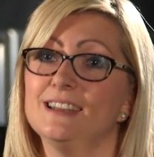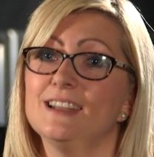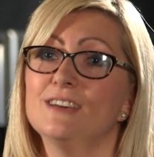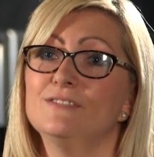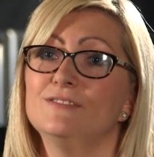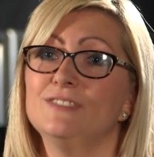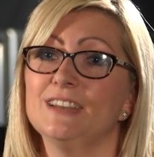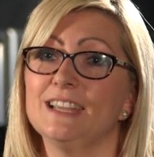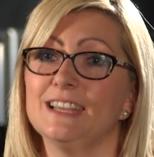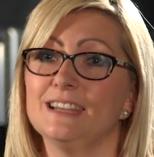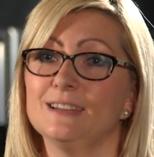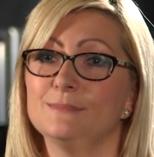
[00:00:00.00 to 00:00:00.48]

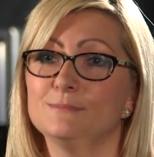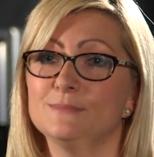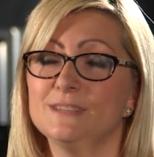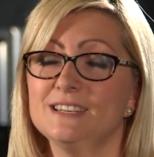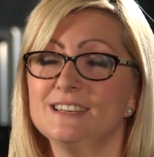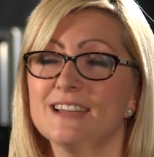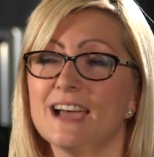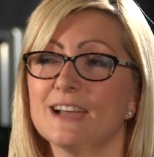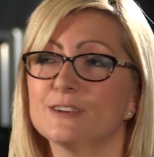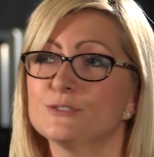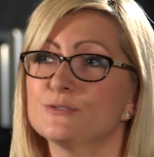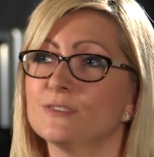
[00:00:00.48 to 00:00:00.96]
lovely,
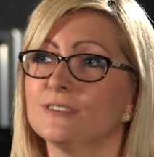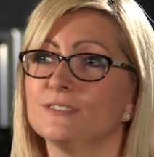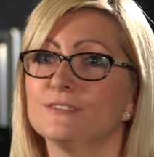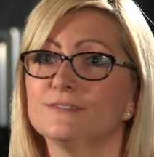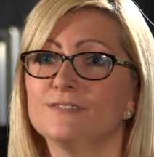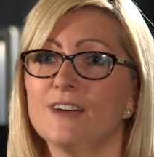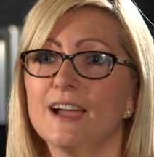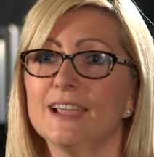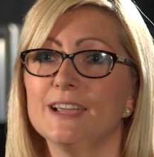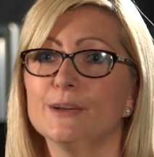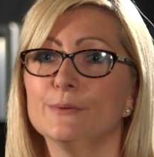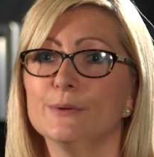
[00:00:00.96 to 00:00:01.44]
natural
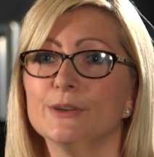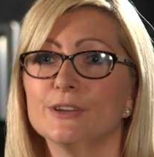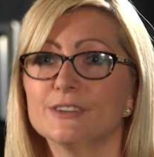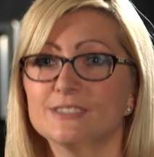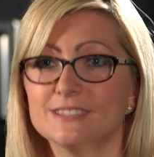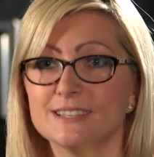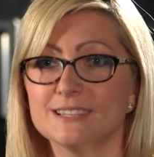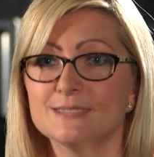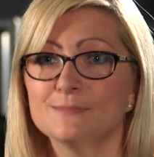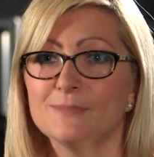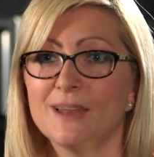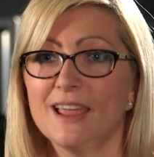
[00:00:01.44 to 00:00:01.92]

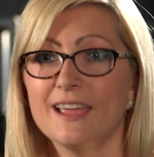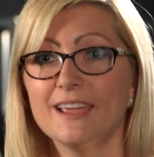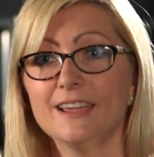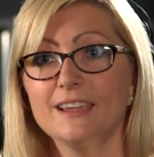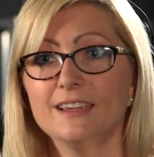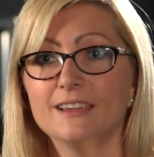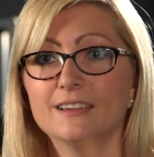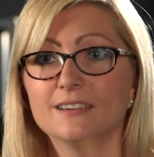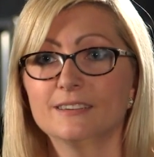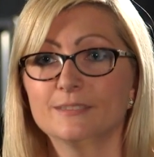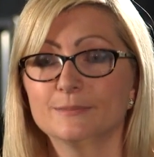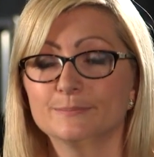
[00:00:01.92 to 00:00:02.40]
firework
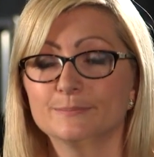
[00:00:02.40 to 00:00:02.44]
display.